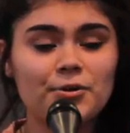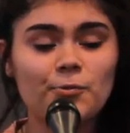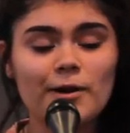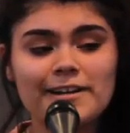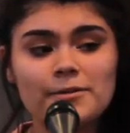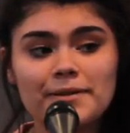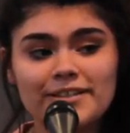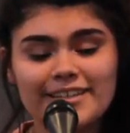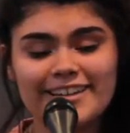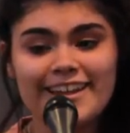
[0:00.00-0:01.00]
you're one in a
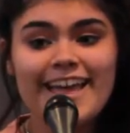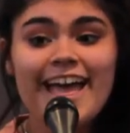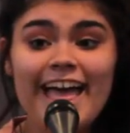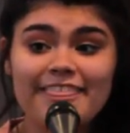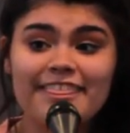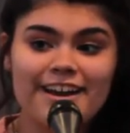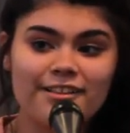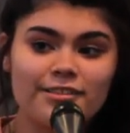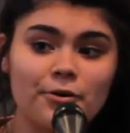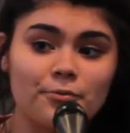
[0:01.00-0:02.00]
billion, and that
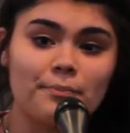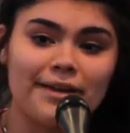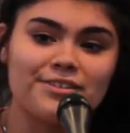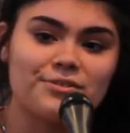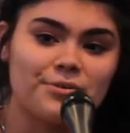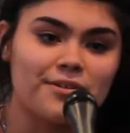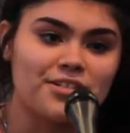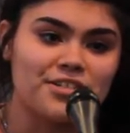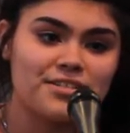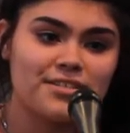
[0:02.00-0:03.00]
alone makes you
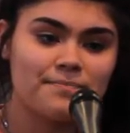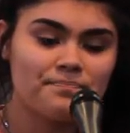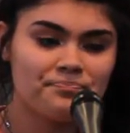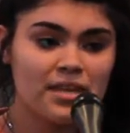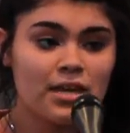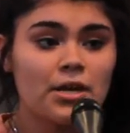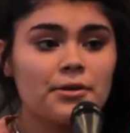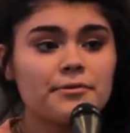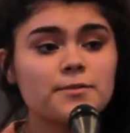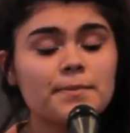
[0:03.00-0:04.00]
gorgeous.
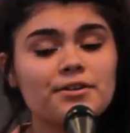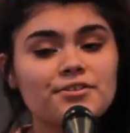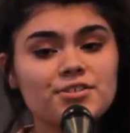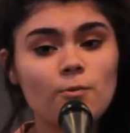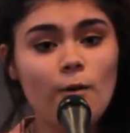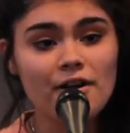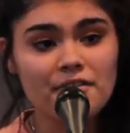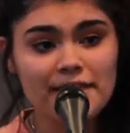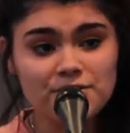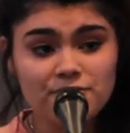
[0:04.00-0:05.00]
You're as pure as the water
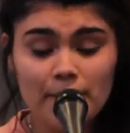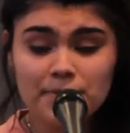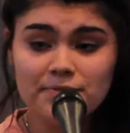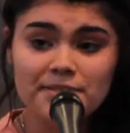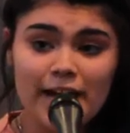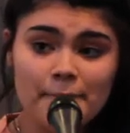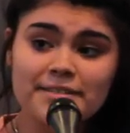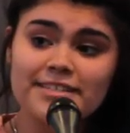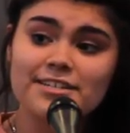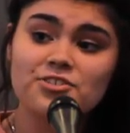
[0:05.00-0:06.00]
that drops from
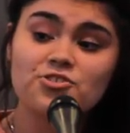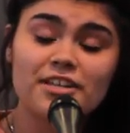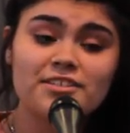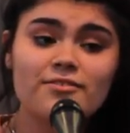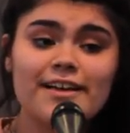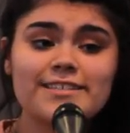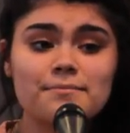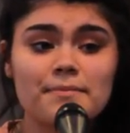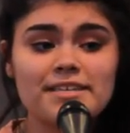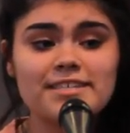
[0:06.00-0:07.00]
diamonds, and as gentle as the
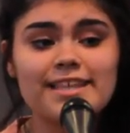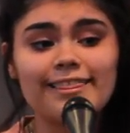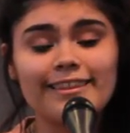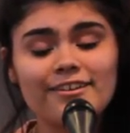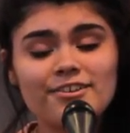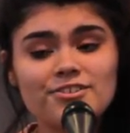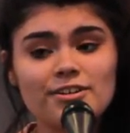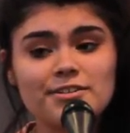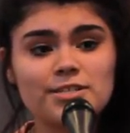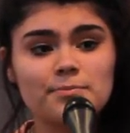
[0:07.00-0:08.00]
mist that lingers
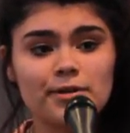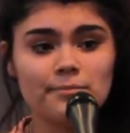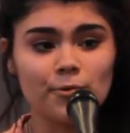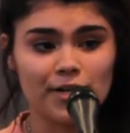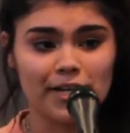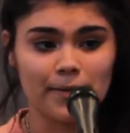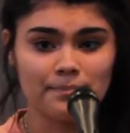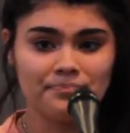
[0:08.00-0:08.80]
on a spring morning.